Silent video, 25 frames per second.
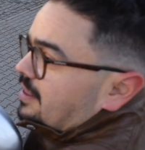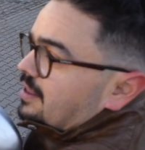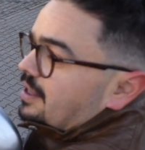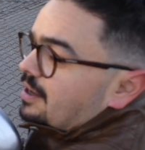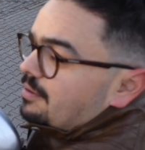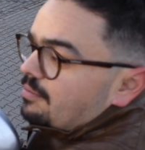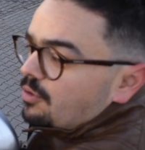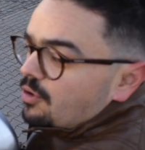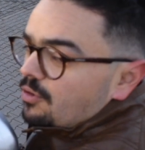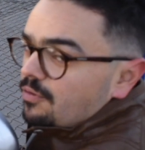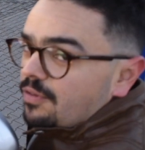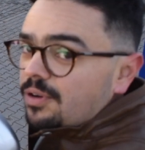
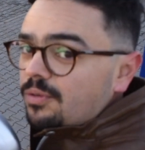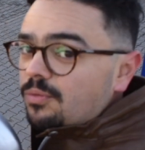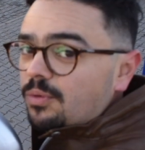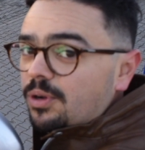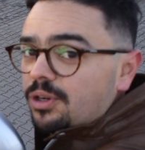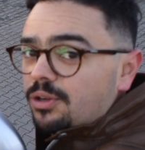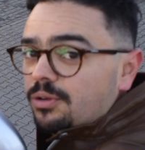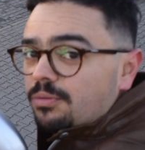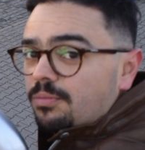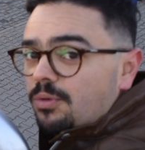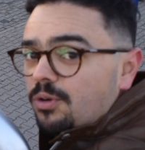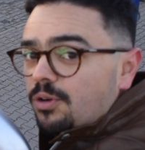they're moving
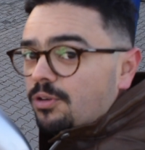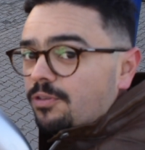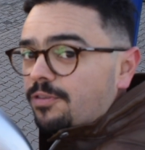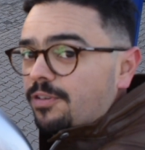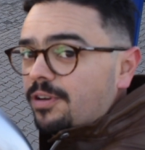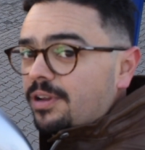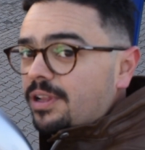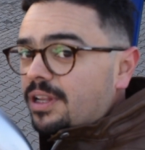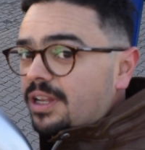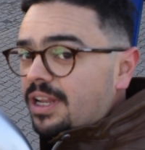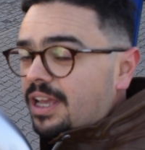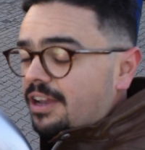when you
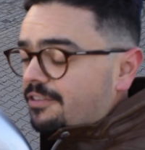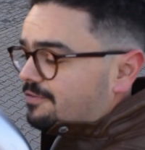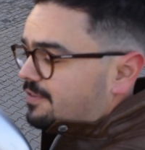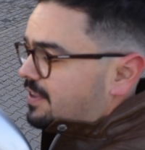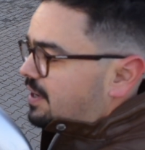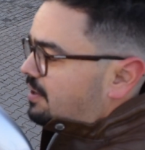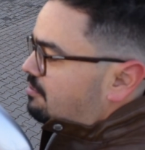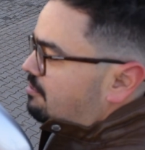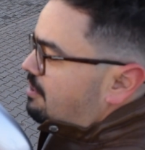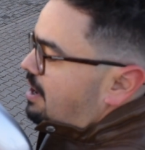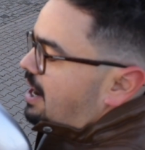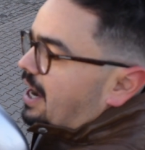move
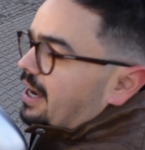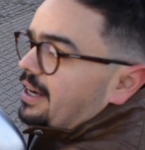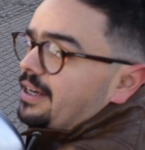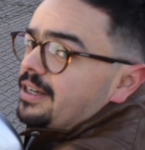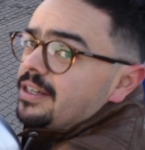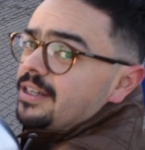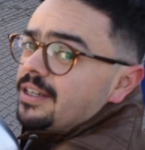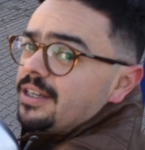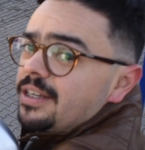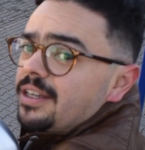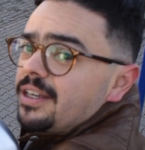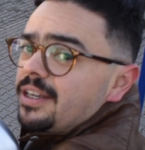left and
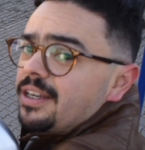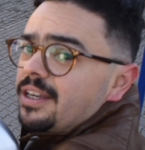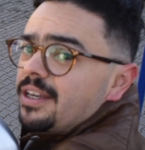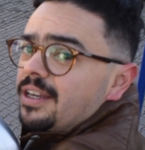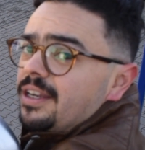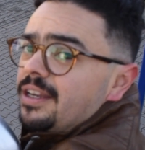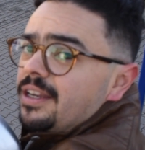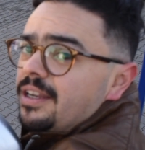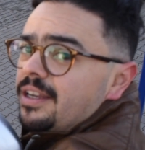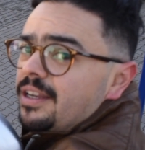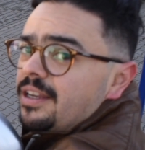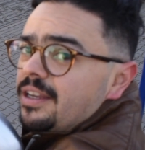right.
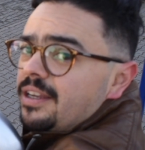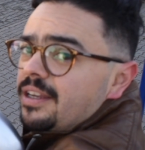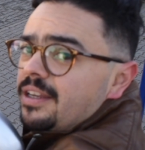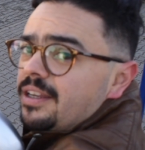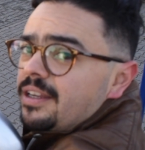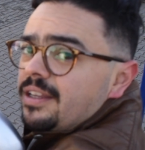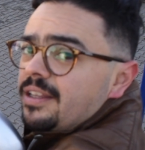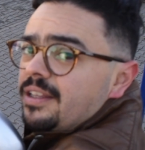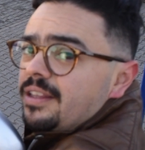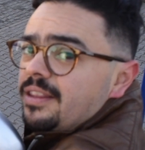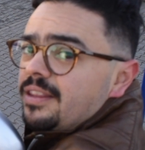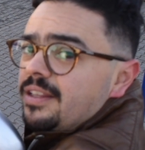
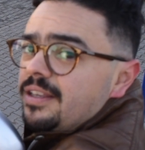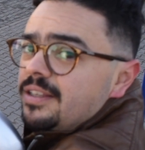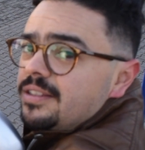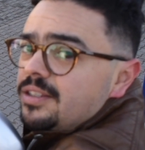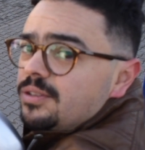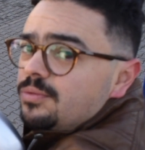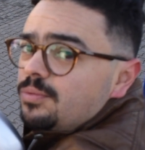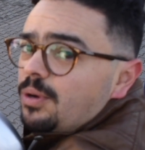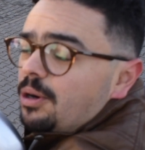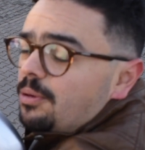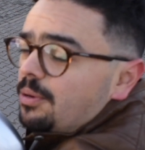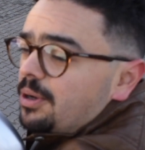
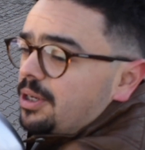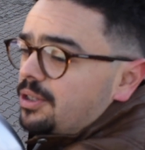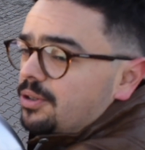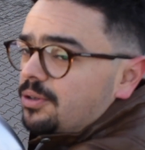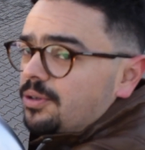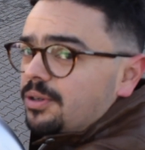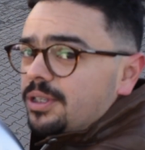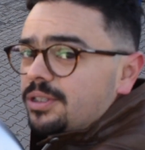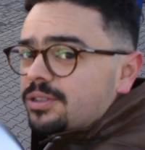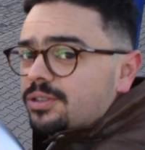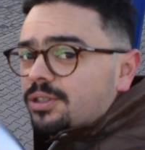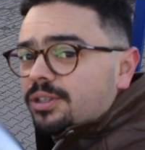This is what we're
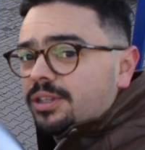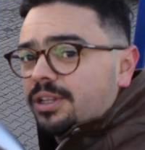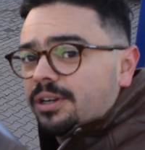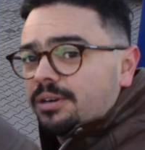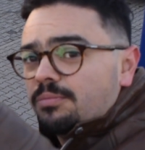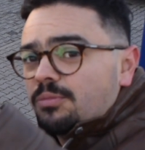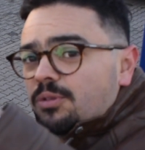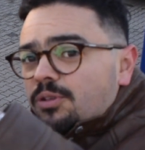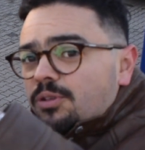doing. So they're